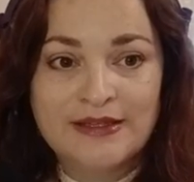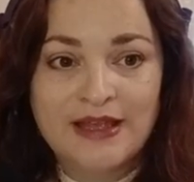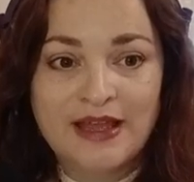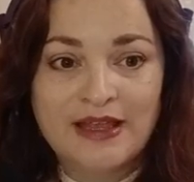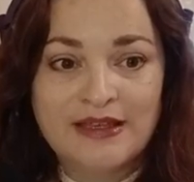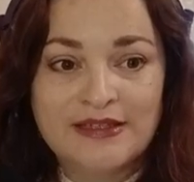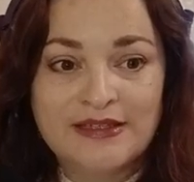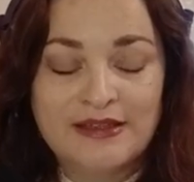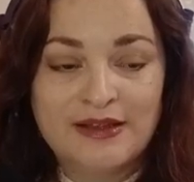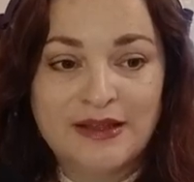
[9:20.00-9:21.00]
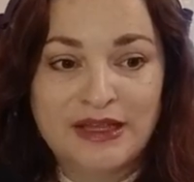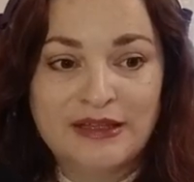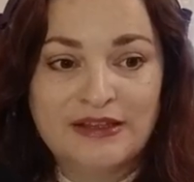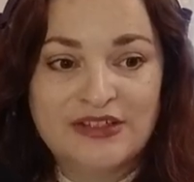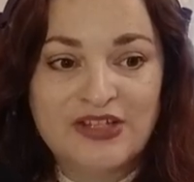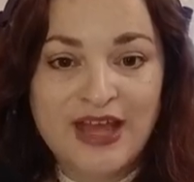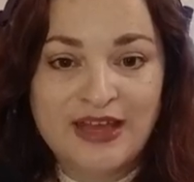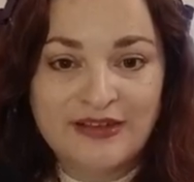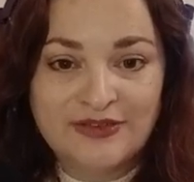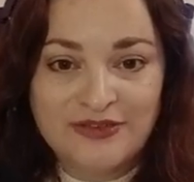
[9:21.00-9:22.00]
And the
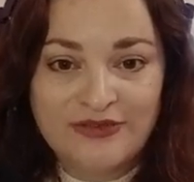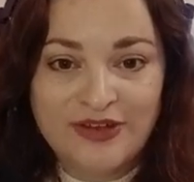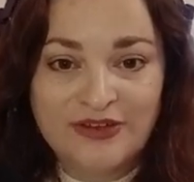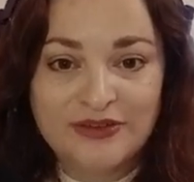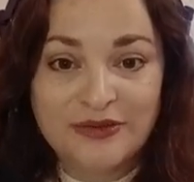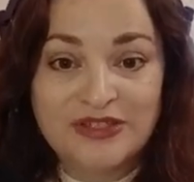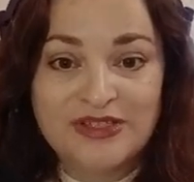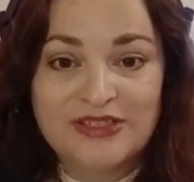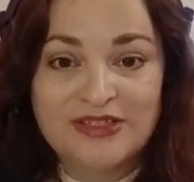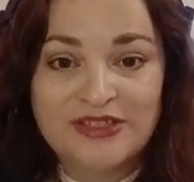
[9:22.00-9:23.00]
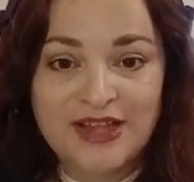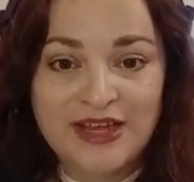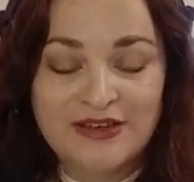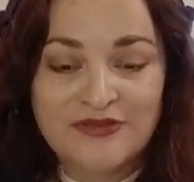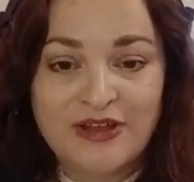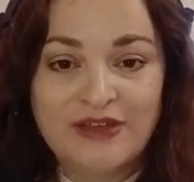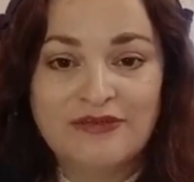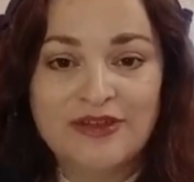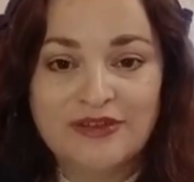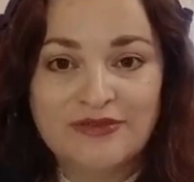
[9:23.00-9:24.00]
channel of the Father, which is the channel of
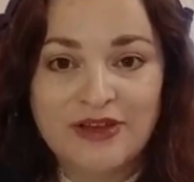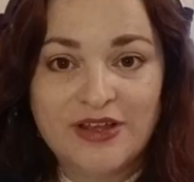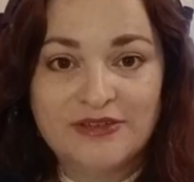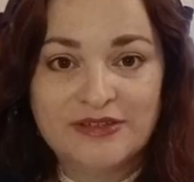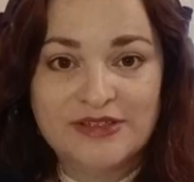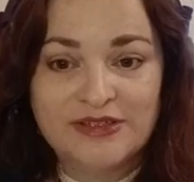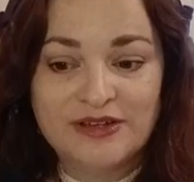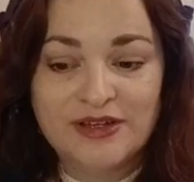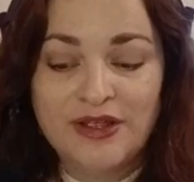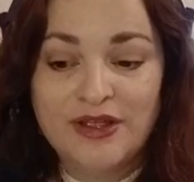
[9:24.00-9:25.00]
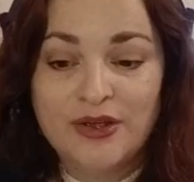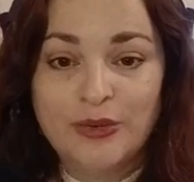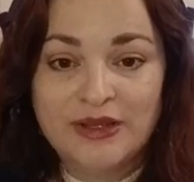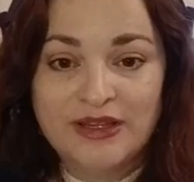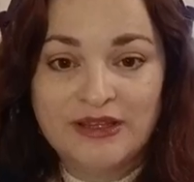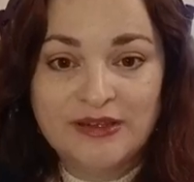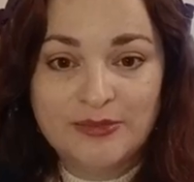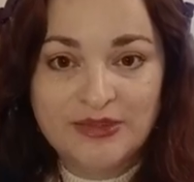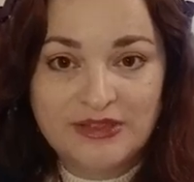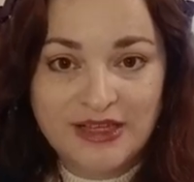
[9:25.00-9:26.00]
grandfather, father and son, within the
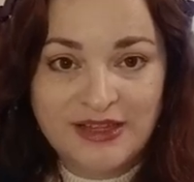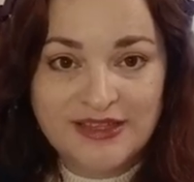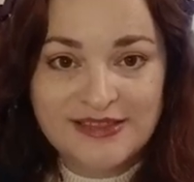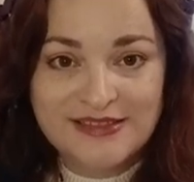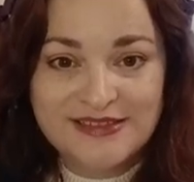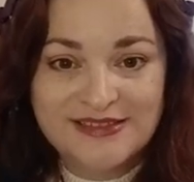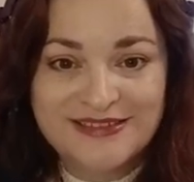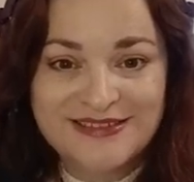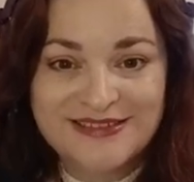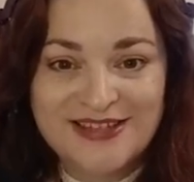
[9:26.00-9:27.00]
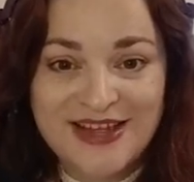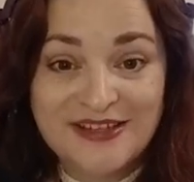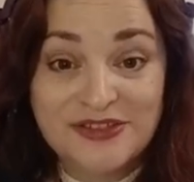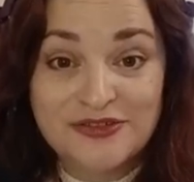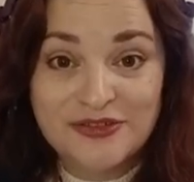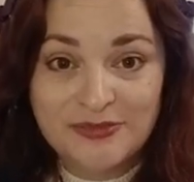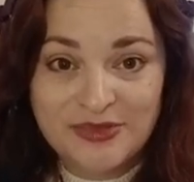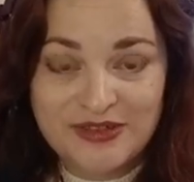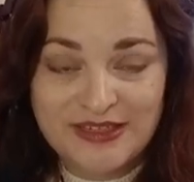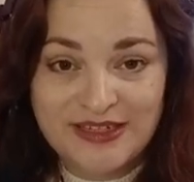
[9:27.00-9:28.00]
bloodlines, channels through the
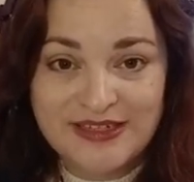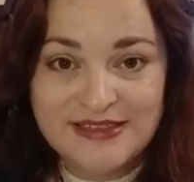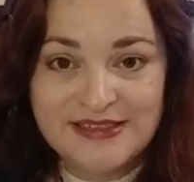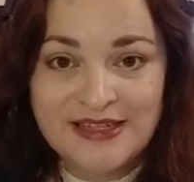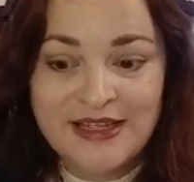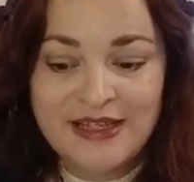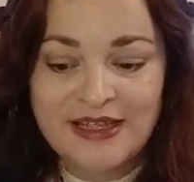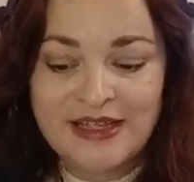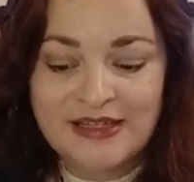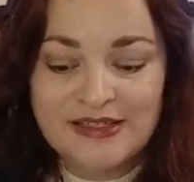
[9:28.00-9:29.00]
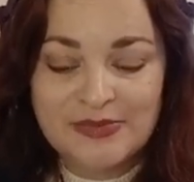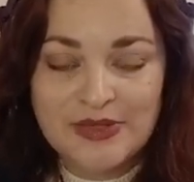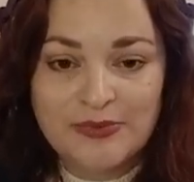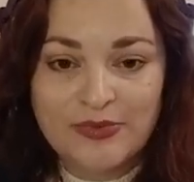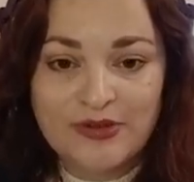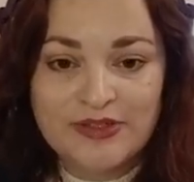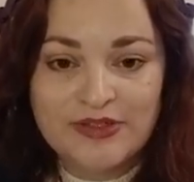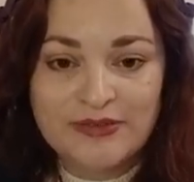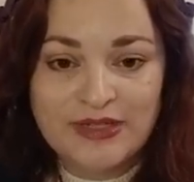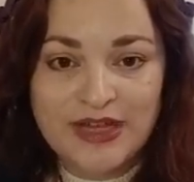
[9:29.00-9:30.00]
bloodlines, it is being brought
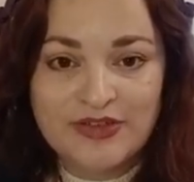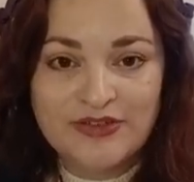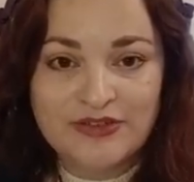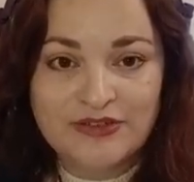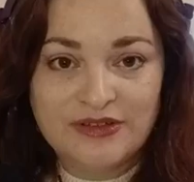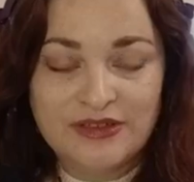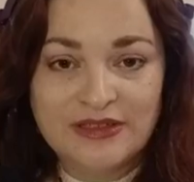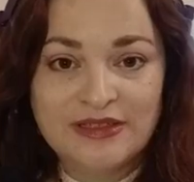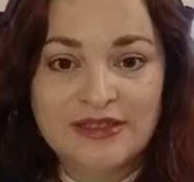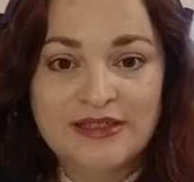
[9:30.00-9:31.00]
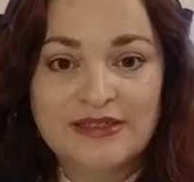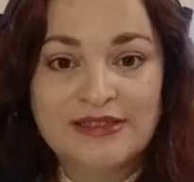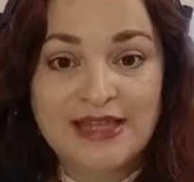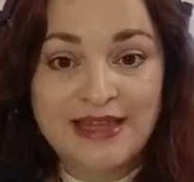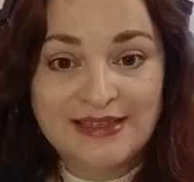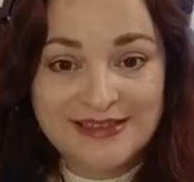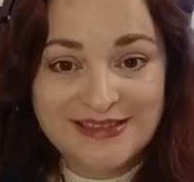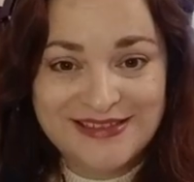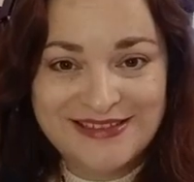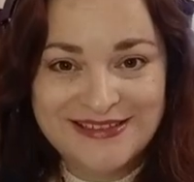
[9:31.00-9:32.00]
to electrical
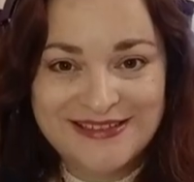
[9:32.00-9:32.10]
sense.